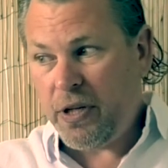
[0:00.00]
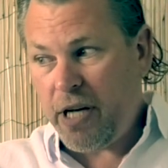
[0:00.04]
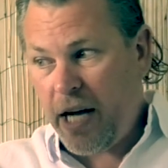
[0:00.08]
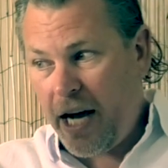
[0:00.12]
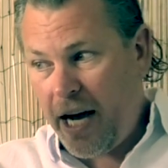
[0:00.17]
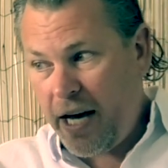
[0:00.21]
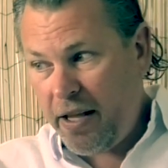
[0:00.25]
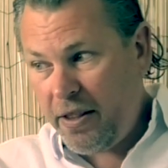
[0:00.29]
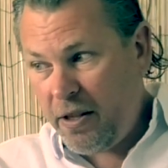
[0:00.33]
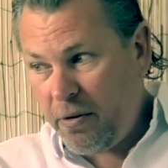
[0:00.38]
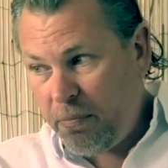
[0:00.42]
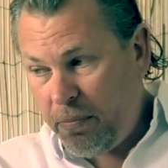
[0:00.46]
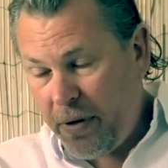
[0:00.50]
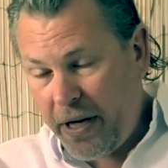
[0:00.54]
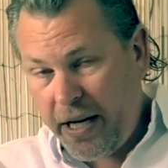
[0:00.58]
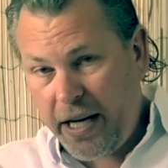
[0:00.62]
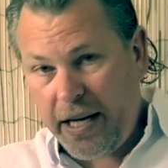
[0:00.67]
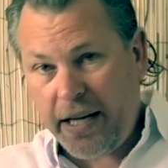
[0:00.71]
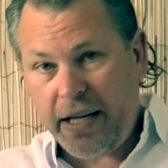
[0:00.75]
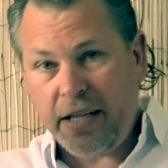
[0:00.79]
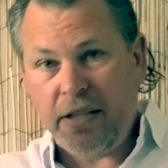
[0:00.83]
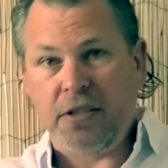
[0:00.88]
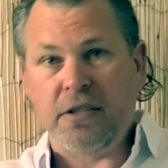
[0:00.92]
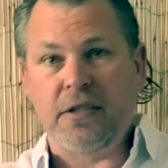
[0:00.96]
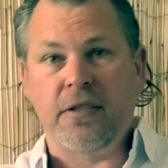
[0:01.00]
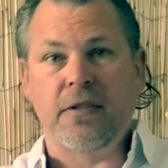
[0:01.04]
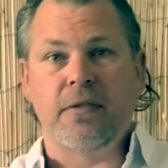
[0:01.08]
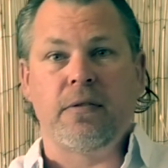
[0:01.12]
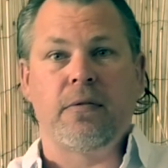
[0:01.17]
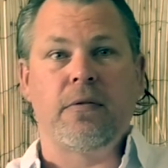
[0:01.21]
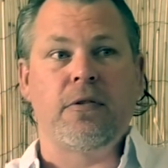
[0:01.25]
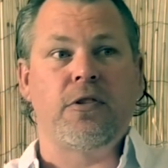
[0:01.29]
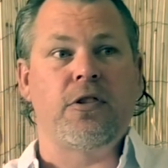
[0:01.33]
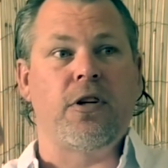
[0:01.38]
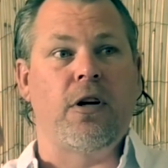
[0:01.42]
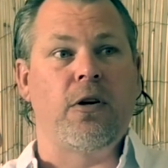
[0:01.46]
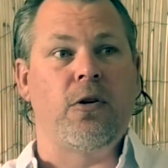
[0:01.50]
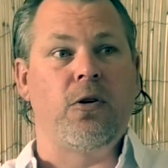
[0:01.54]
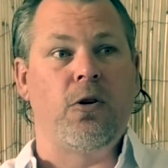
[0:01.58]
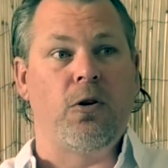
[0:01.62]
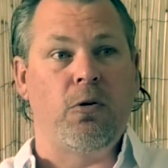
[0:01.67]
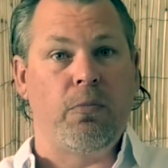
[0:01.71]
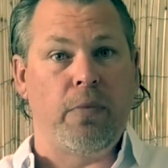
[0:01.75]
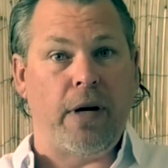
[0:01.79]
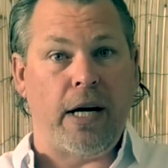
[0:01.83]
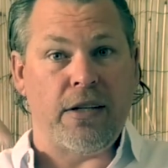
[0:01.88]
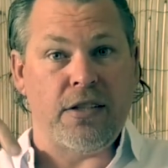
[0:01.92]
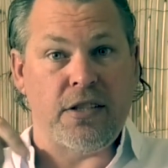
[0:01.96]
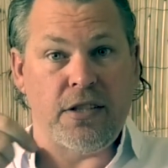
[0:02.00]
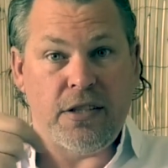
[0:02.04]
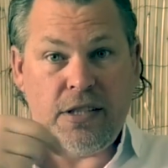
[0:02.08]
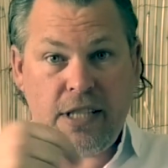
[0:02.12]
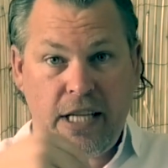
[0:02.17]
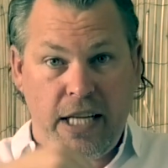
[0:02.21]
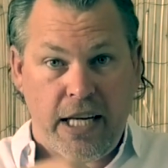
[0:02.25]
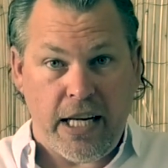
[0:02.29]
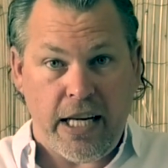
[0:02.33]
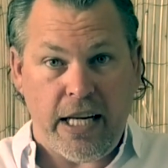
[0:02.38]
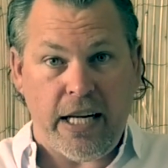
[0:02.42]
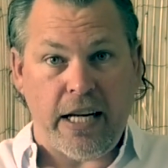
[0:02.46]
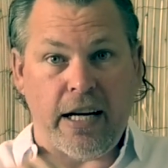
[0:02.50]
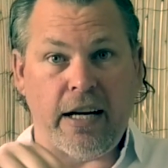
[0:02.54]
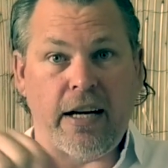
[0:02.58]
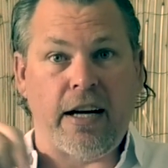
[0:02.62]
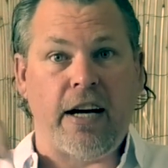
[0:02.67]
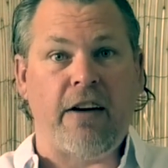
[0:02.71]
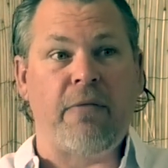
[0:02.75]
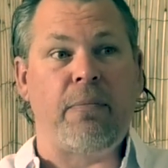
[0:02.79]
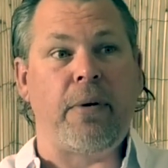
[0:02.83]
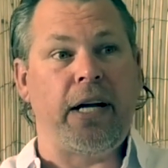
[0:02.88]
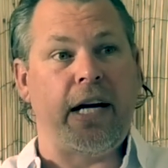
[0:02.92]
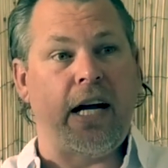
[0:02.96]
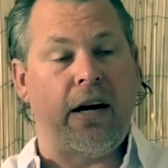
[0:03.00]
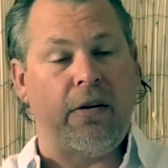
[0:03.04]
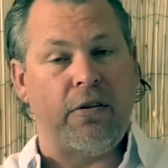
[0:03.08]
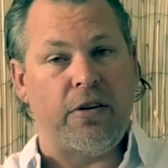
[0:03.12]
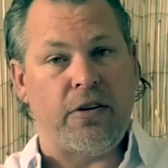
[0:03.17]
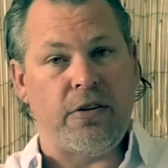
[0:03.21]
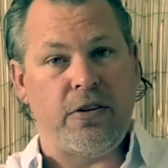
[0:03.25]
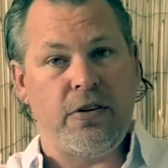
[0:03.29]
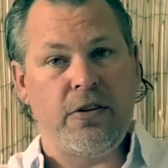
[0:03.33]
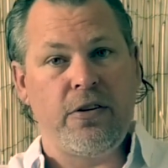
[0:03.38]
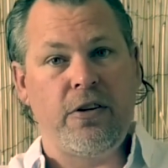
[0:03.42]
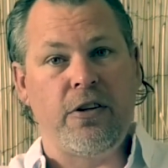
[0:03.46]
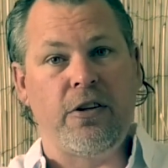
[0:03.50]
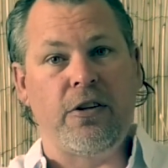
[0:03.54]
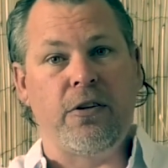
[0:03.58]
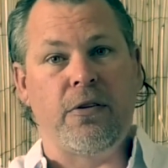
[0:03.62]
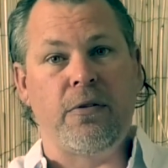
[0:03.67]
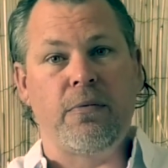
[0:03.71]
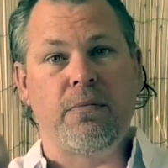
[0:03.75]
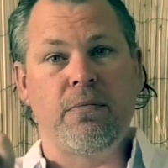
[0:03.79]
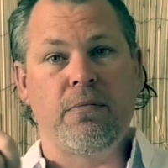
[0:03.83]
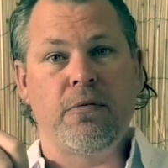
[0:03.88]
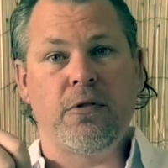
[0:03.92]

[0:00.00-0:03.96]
and other beings, so-called masters here, have been able to do,